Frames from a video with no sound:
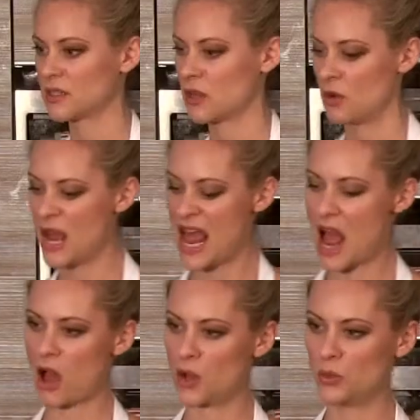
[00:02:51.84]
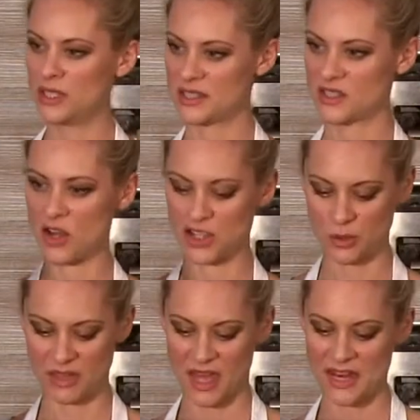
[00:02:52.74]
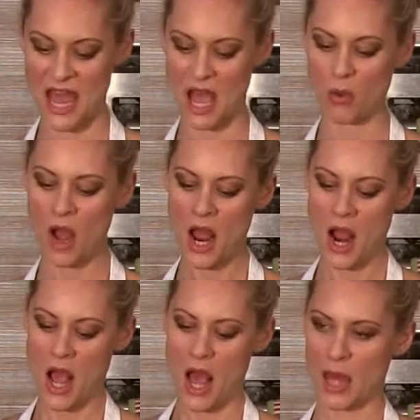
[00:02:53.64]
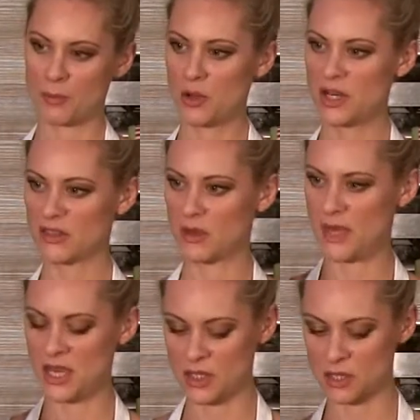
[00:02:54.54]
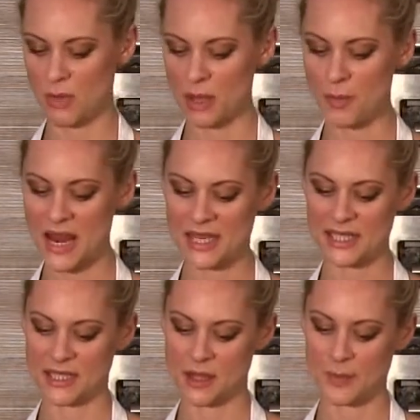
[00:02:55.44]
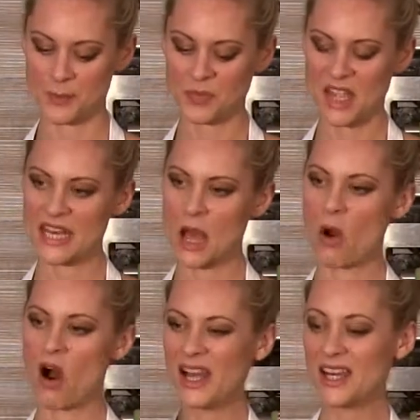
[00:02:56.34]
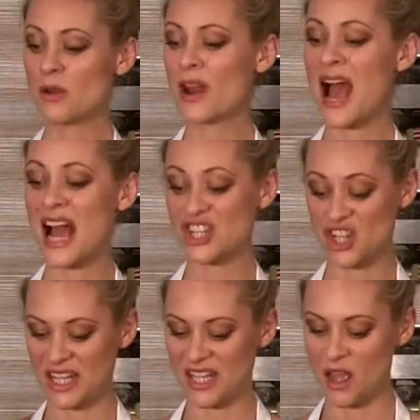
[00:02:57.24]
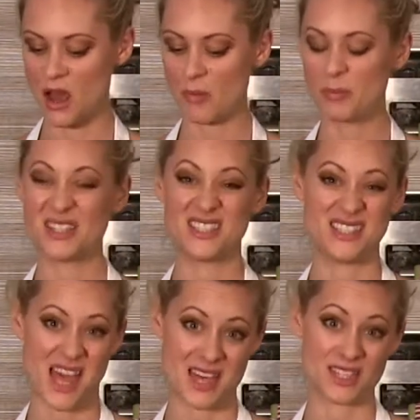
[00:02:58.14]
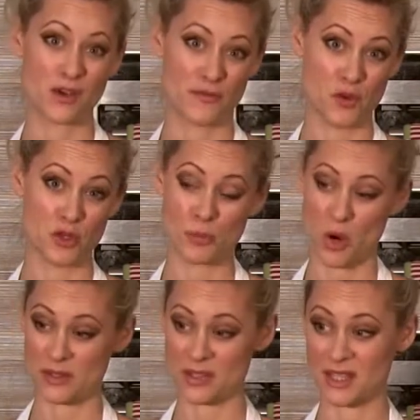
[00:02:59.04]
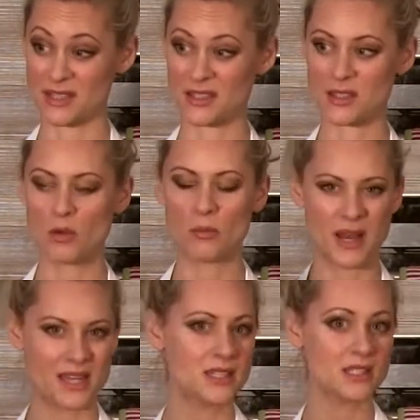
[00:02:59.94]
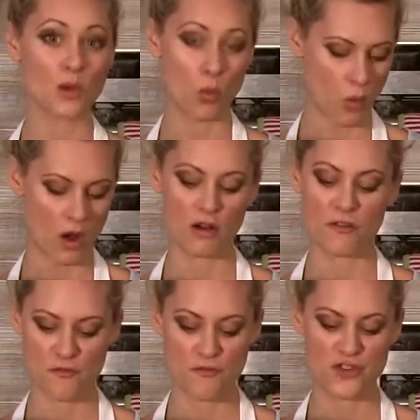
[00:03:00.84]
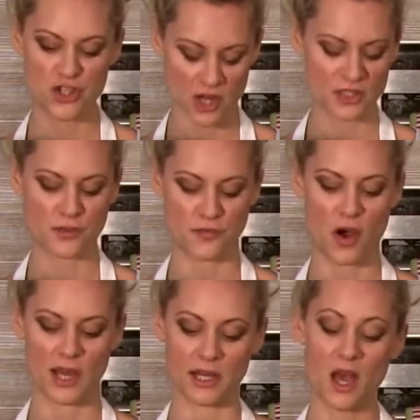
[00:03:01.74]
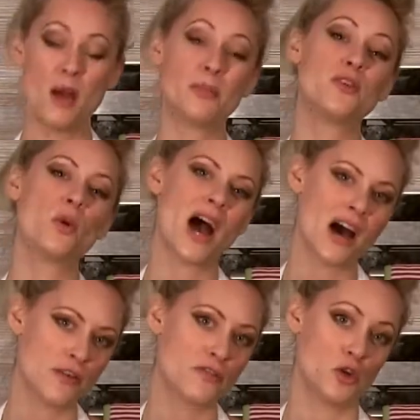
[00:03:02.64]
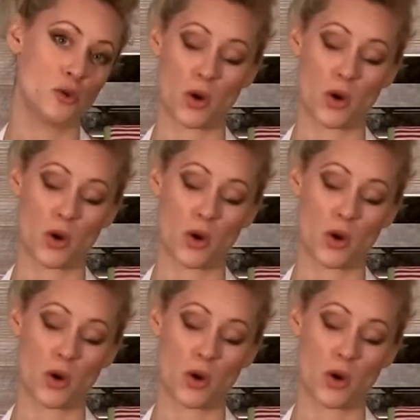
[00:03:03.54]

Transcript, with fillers: So I will start doing that now and putting them into my blender. Now, I don't actually possess a food processor, so blenders work just fine, but if you have a food